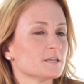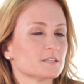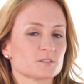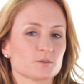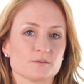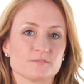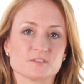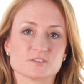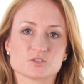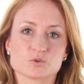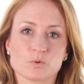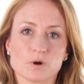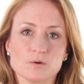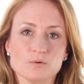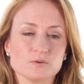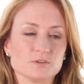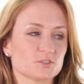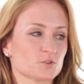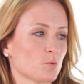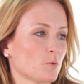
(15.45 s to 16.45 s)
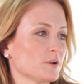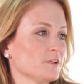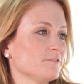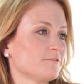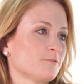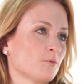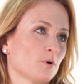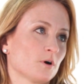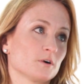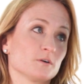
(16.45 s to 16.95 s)
So we have the square root of
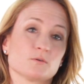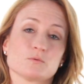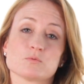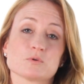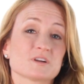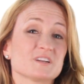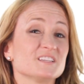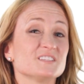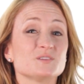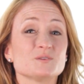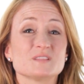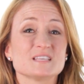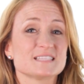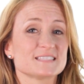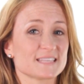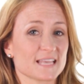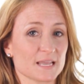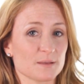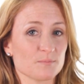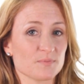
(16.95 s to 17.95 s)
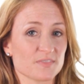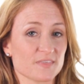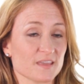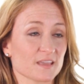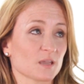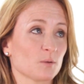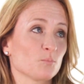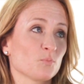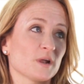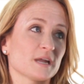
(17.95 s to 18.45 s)
24. We're going to do the same
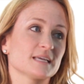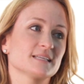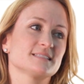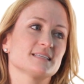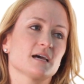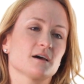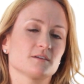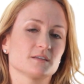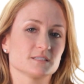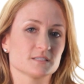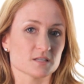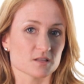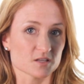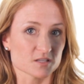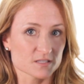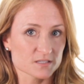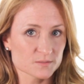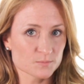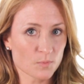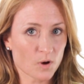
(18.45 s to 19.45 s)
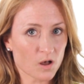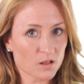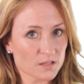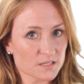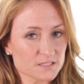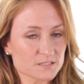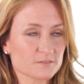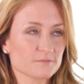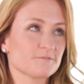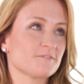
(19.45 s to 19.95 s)
thing and break it down into the
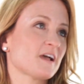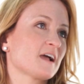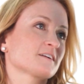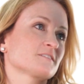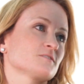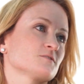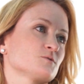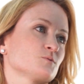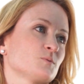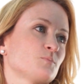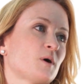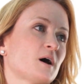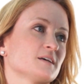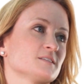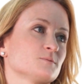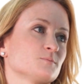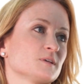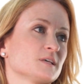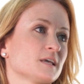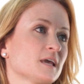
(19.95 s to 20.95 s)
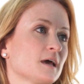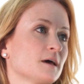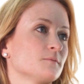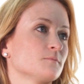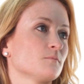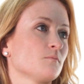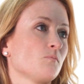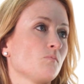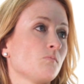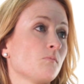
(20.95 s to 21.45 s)
smallest factors we possibly
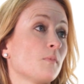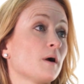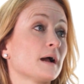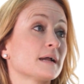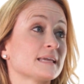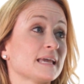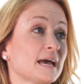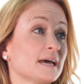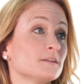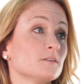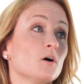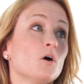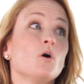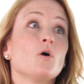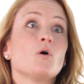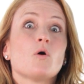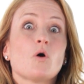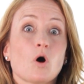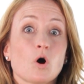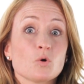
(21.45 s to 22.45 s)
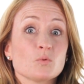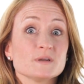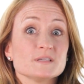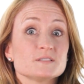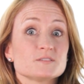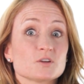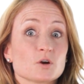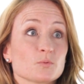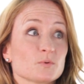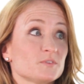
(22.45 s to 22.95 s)
can. Again,
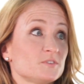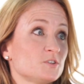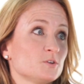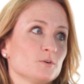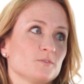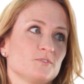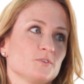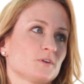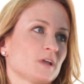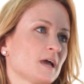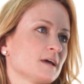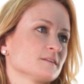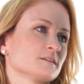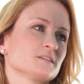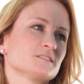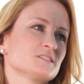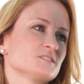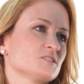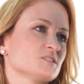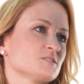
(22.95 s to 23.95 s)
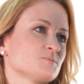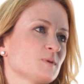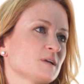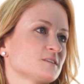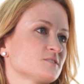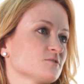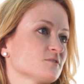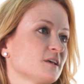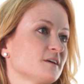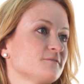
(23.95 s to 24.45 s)
always start with 2 if you can, because it just
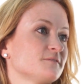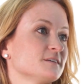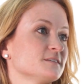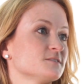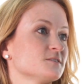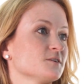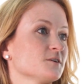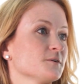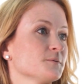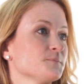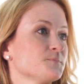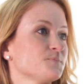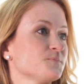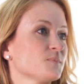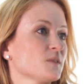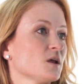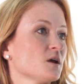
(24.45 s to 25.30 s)
makes your life easier.